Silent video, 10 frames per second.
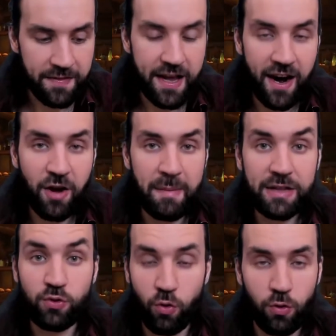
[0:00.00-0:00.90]
They are
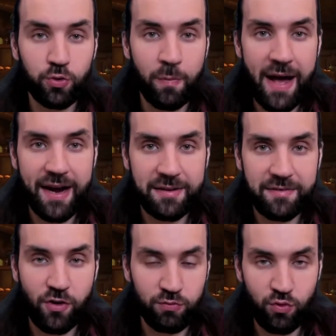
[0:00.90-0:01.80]
meant to hold you back
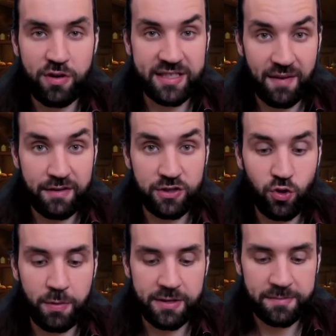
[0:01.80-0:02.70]
from doing something
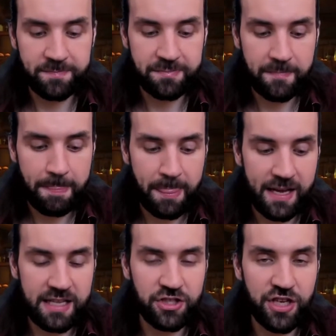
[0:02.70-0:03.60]
stupid.
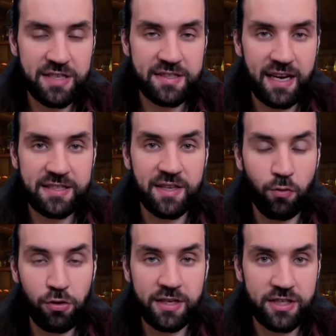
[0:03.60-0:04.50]
It's just that the
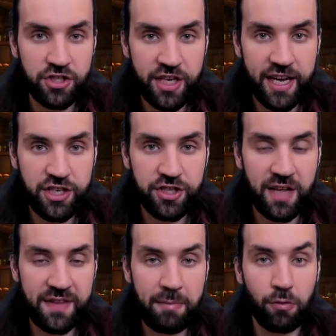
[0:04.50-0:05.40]
world has changed
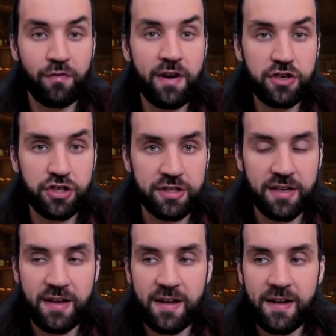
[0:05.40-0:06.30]
and they more function.
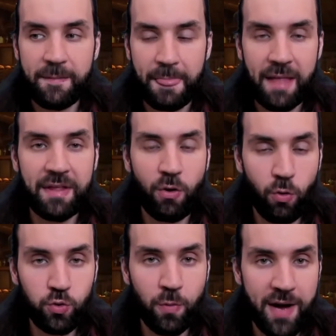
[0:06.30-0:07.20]
And they
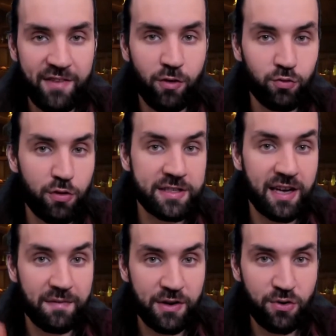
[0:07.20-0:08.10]
hold you back from doing
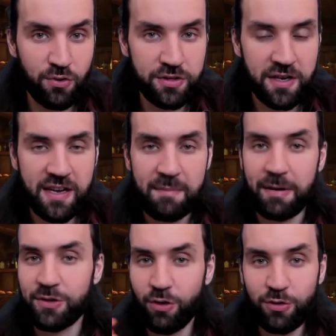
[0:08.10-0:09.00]
something good,
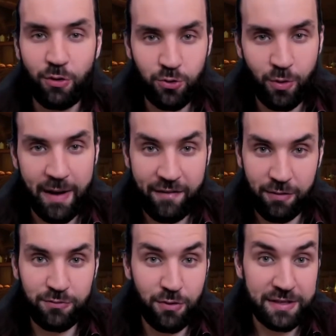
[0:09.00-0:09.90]
but don't hold you back
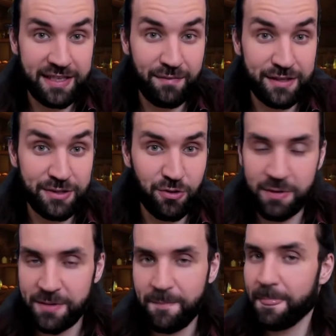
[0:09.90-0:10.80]
from doing something
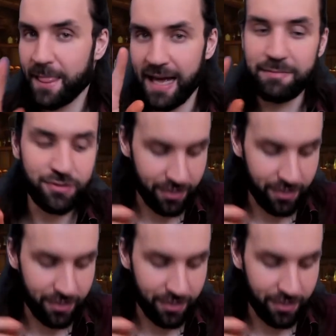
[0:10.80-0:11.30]
stupid. I'm